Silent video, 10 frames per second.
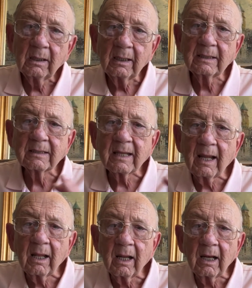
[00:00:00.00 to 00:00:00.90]
is
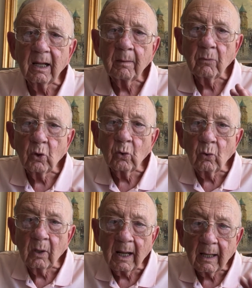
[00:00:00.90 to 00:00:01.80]
telling him, do
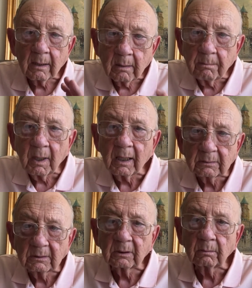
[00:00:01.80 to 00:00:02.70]
not
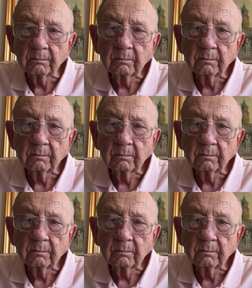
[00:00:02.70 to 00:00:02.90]
pardon him.